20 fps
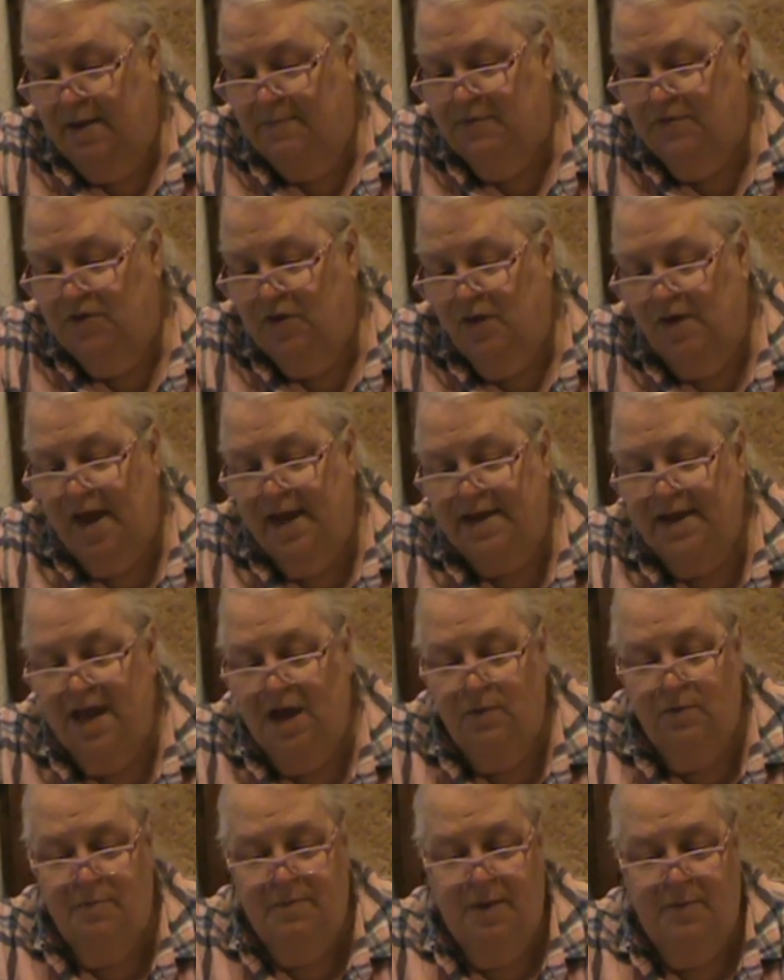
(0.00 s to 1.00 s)
I'm sorry I
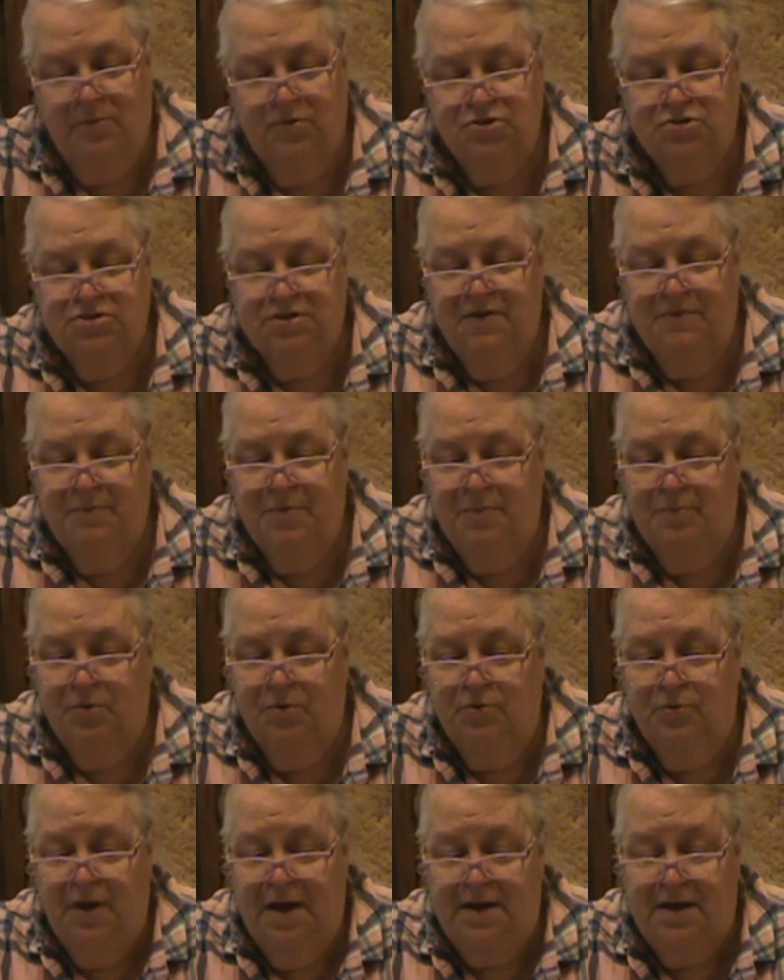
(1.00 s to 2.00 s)
can't remember to give people
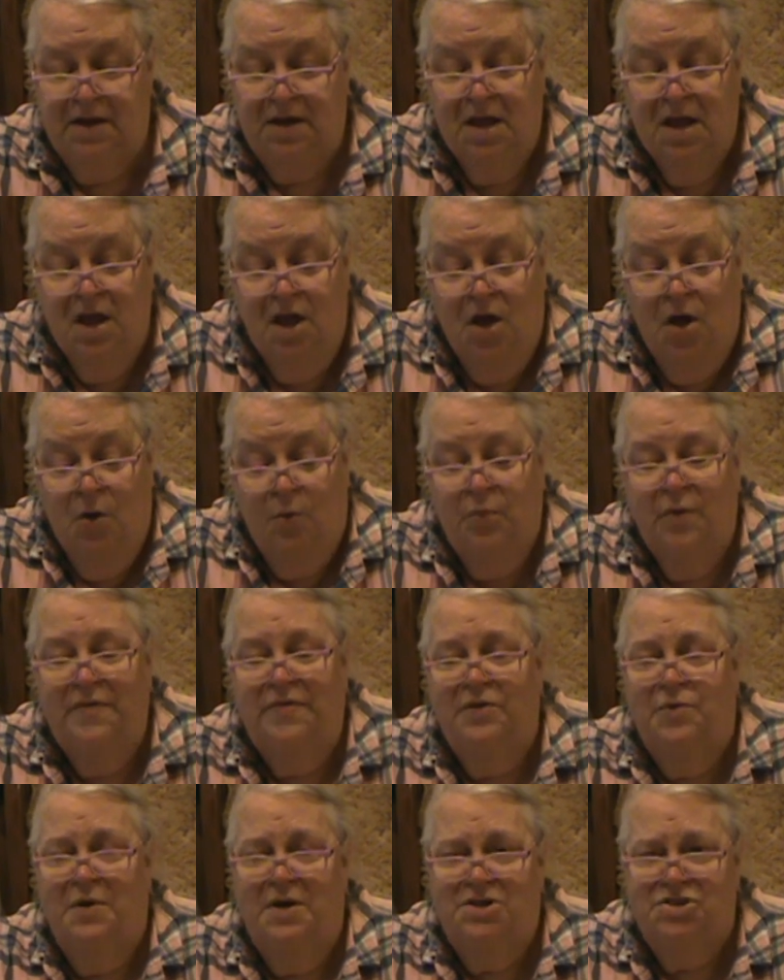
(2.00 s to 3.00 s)
credit where
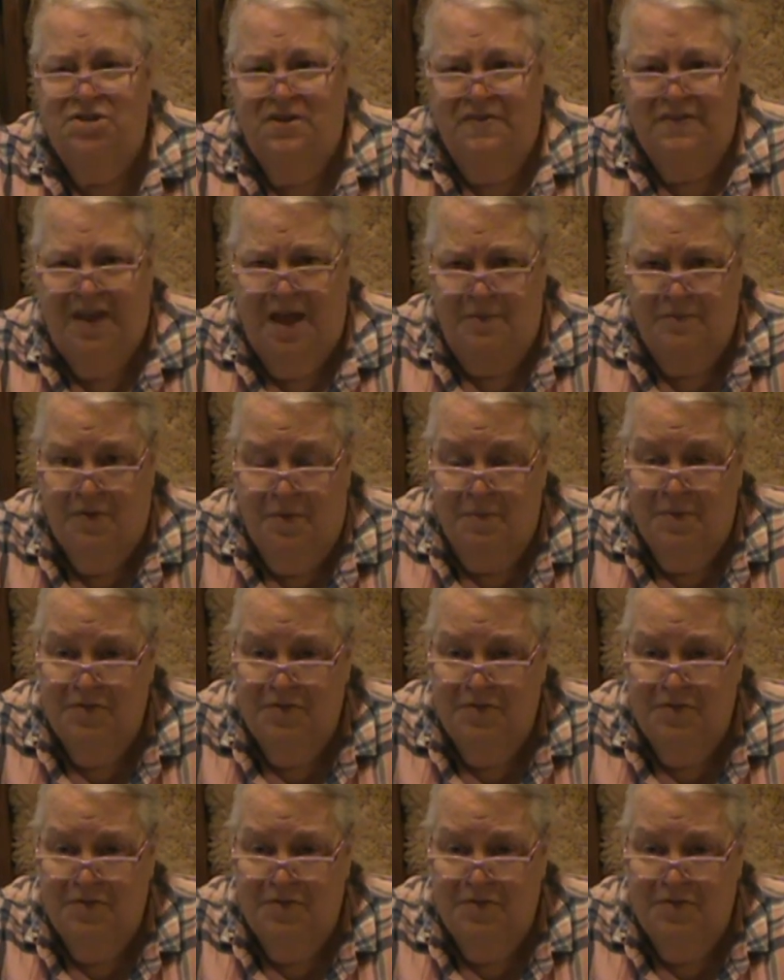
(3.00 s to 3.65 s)
the questions came from,